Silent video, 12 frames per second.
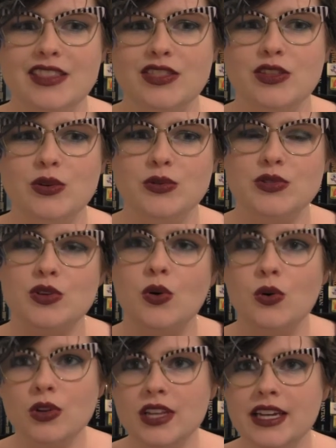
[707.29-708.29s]
those
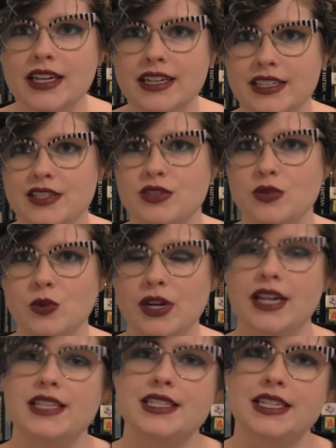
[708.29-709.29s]
correlated into what
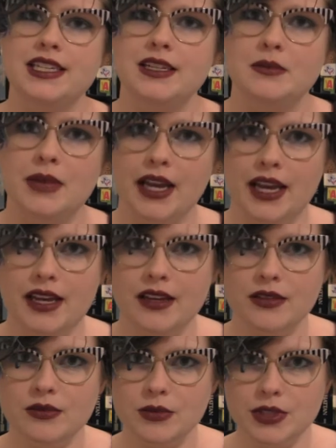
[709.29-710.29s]
I did in my
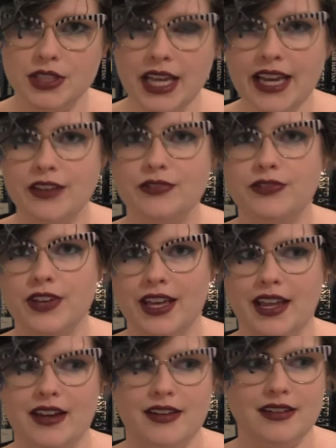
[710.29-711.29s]
real life,
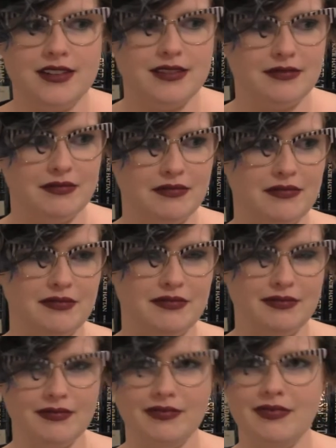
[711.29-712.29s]
and
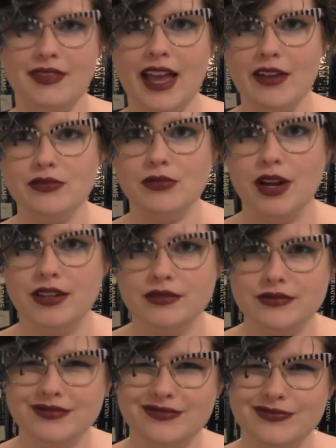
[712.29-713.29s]
I've
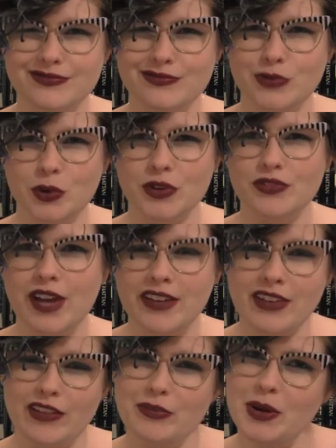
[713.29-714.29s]
run 4 or
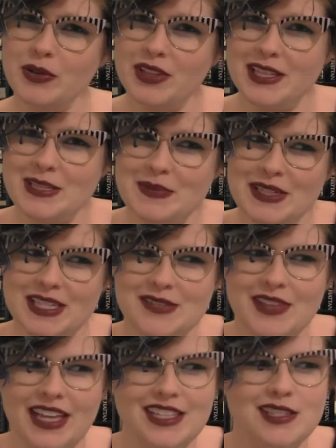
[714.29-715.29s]
5 half marathons because of
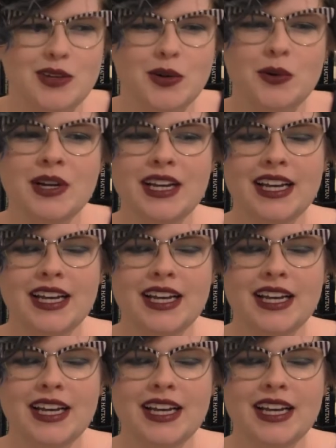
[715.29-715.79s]
that. So,